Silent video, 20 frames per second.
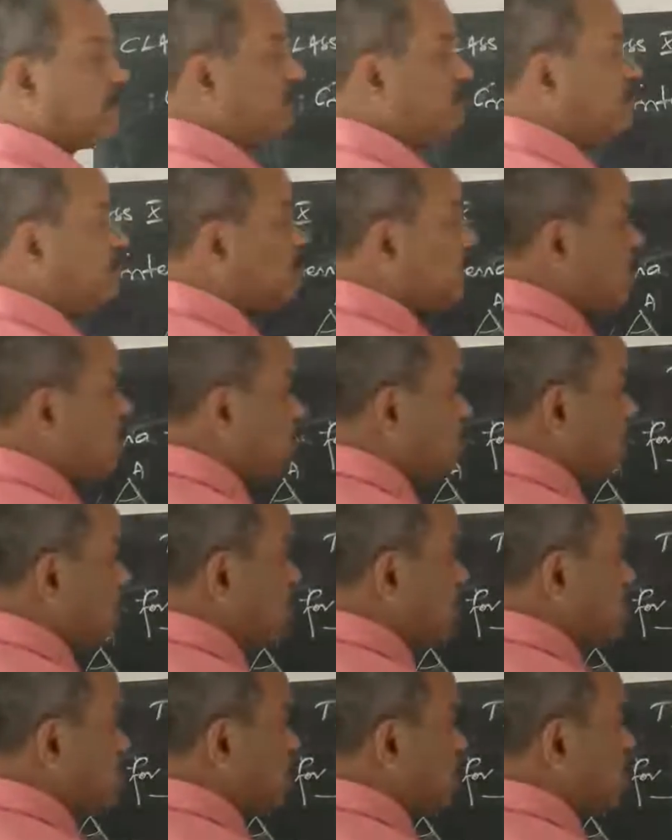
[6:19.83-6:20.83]
We need not
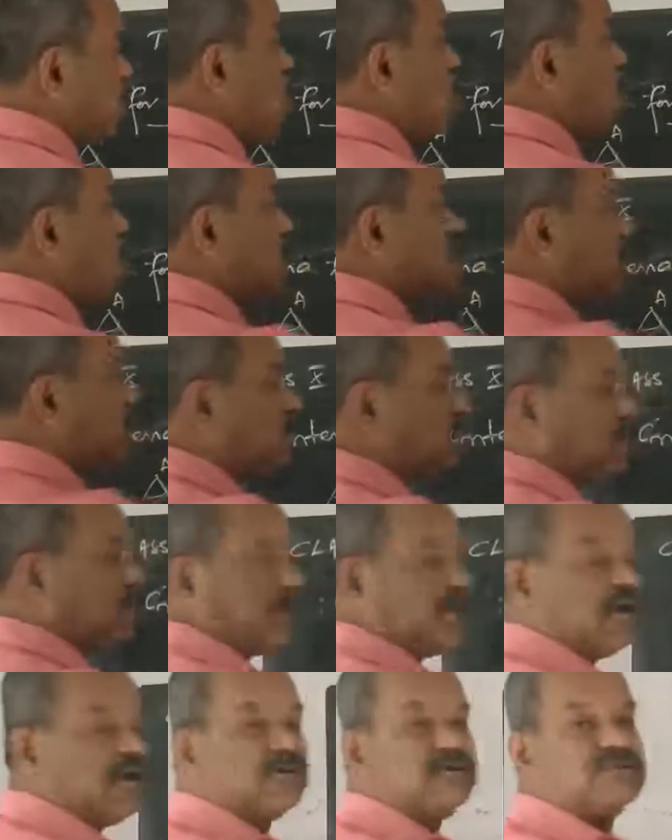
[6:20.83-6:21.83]
to check all the
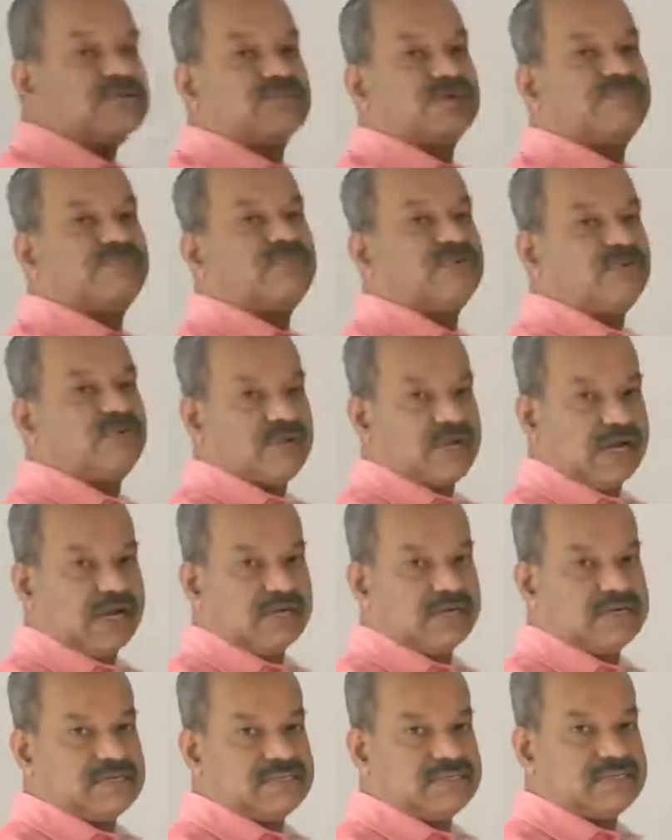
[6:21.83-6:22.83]
three angles of two
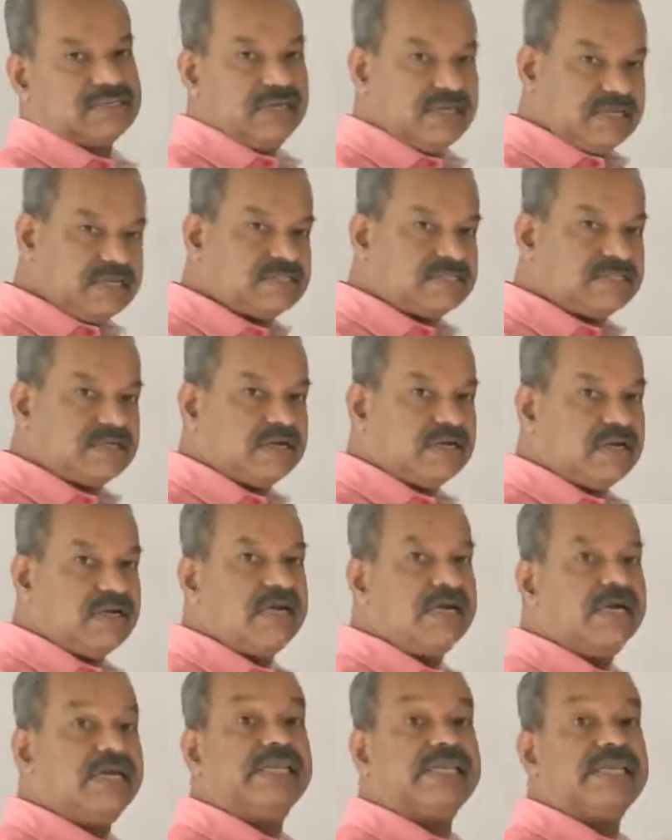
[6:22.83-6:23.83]
triangles.
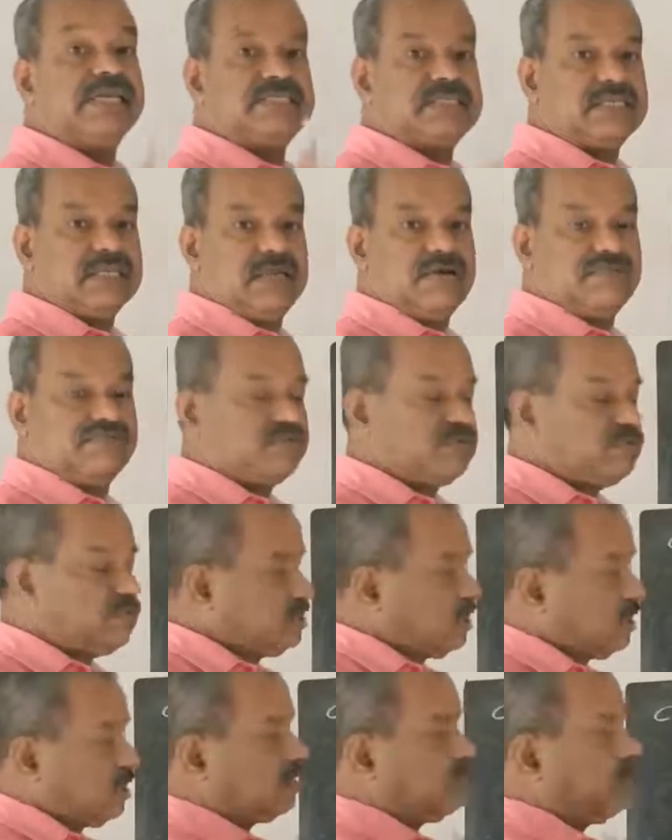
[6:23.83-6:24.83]
Instead, it is enough to
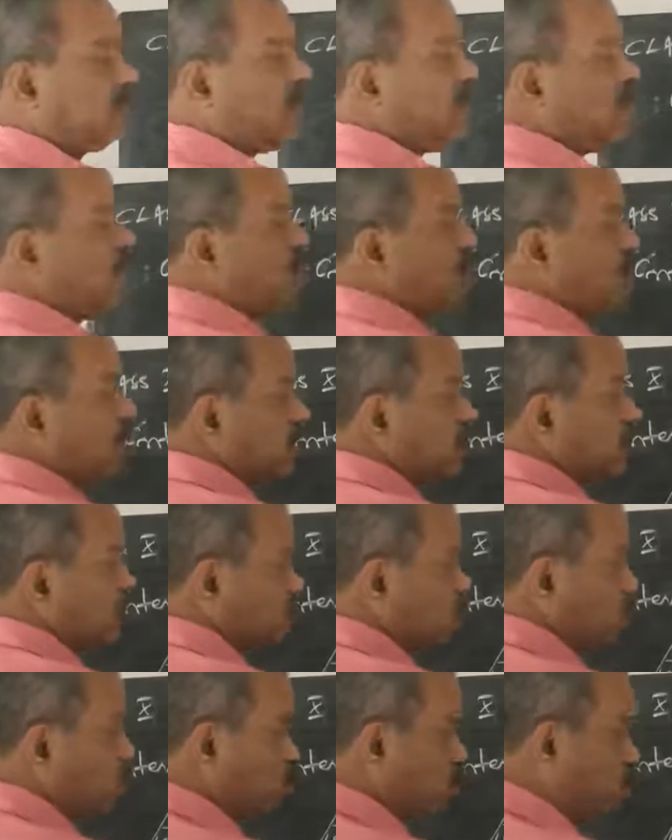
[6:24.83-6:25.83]
check
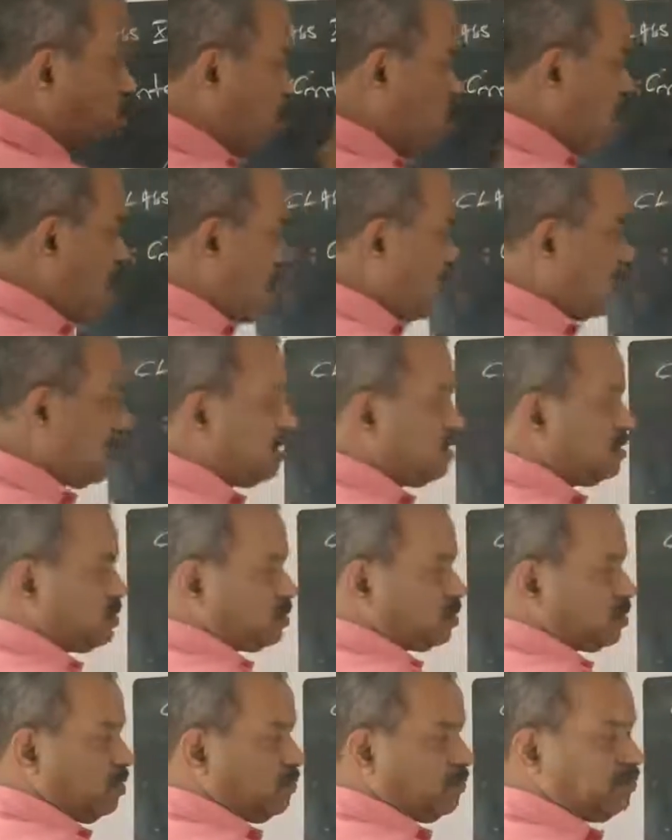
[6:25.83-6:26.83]
whether
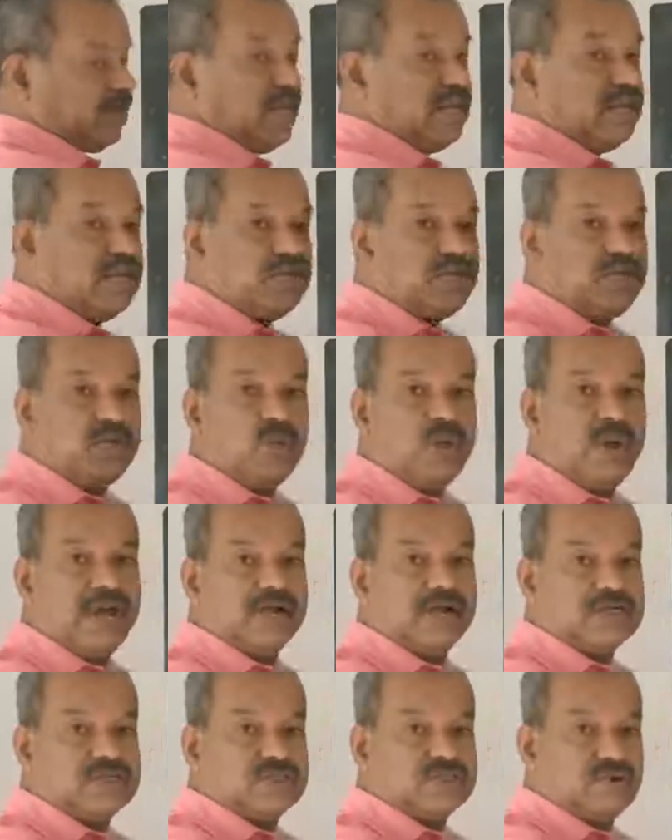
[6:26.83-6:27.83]
any two
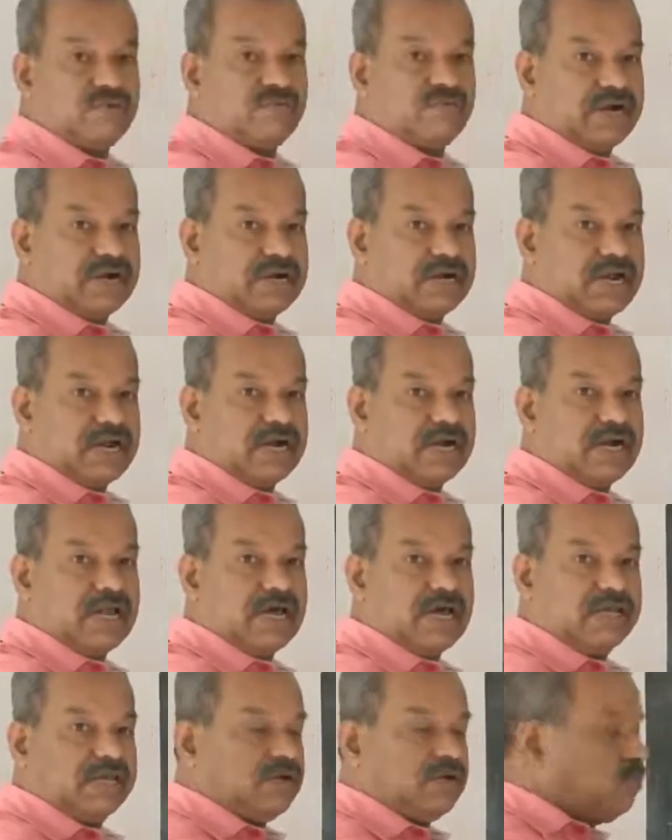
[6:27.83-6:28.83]
angles of one triangle
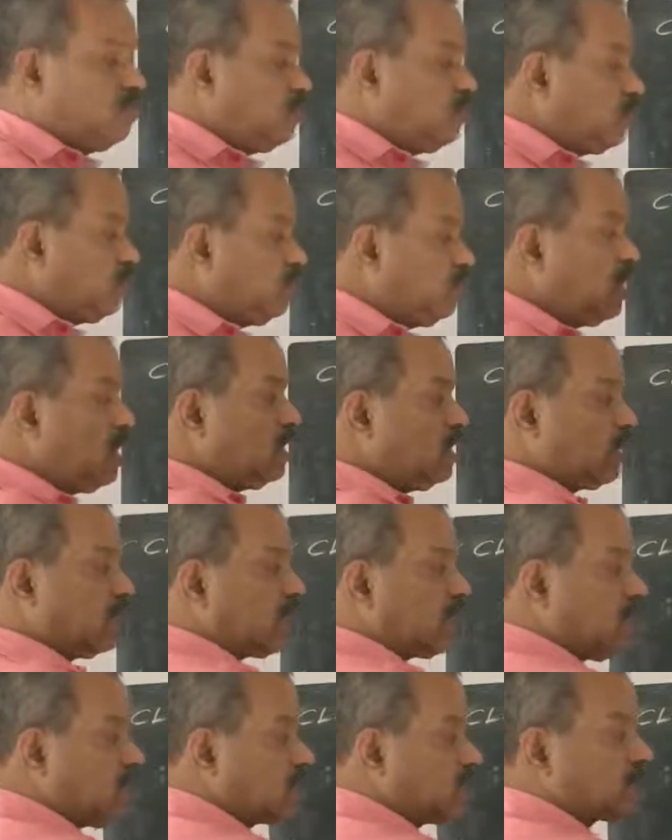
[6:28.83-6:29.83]
are equal to the
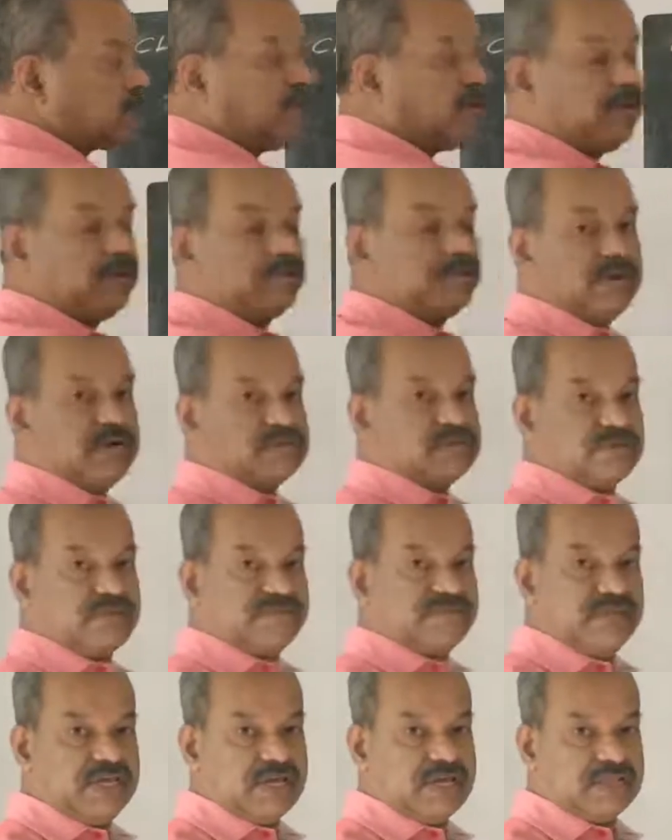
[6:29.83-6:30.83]
corresponding parts
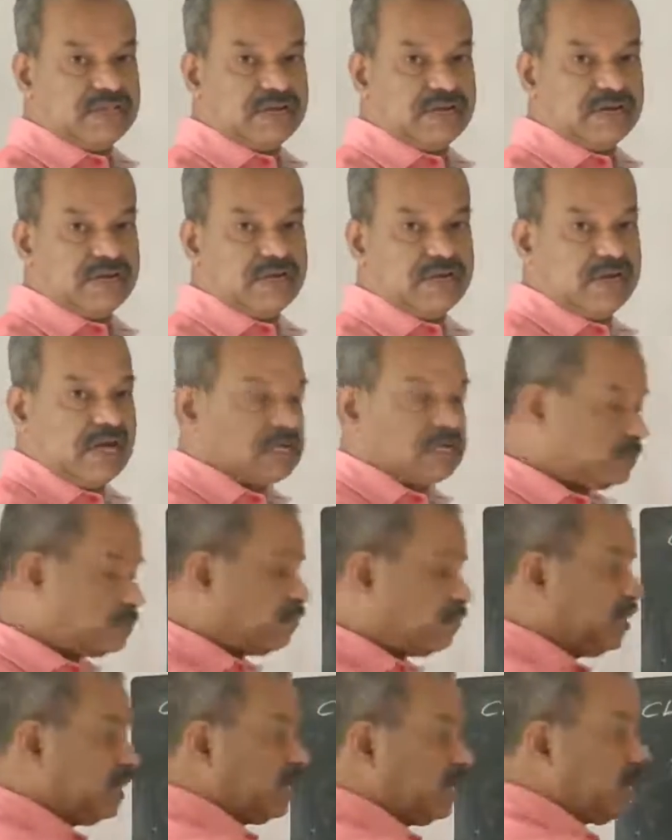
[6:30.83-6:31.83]
of the other,
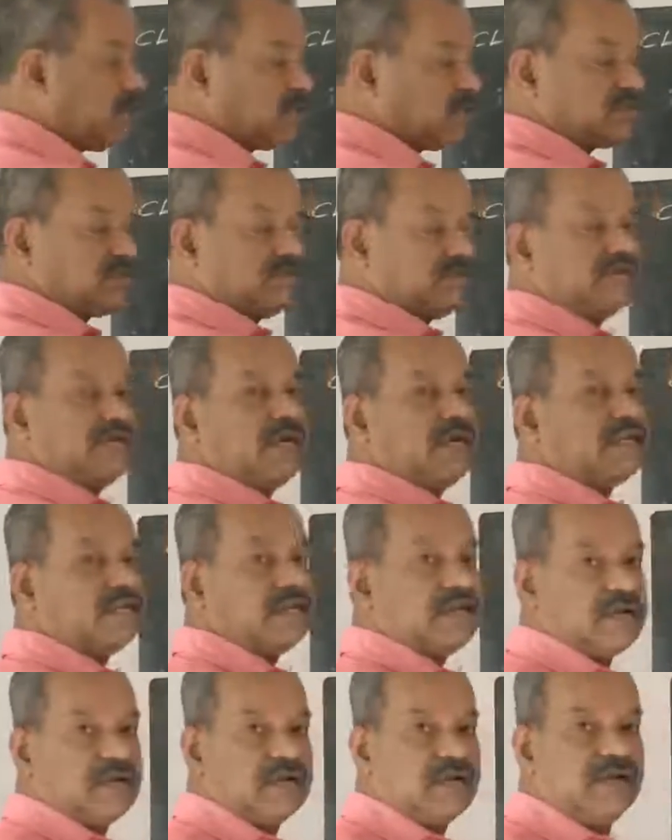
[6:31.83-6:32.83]
corresponding angles of the
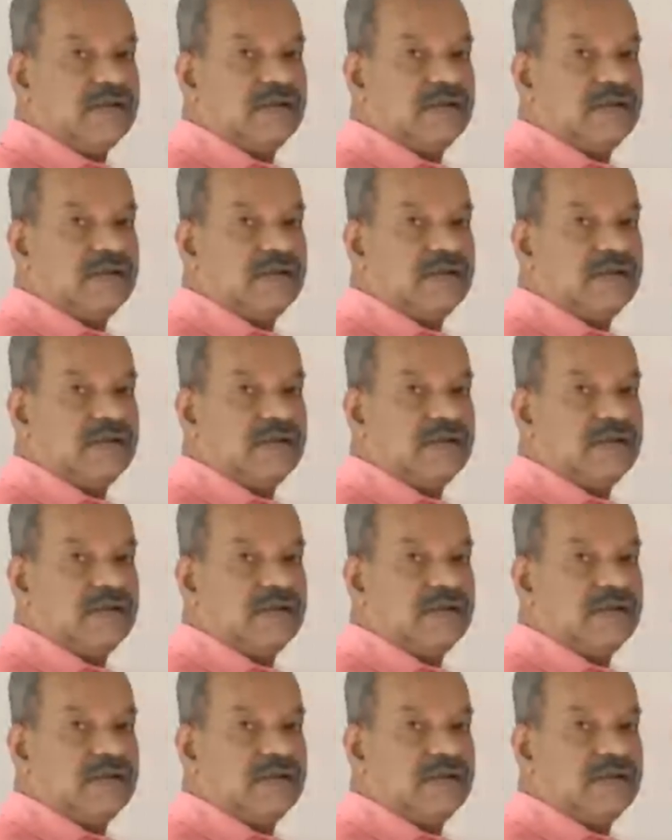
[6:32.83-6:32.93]
other.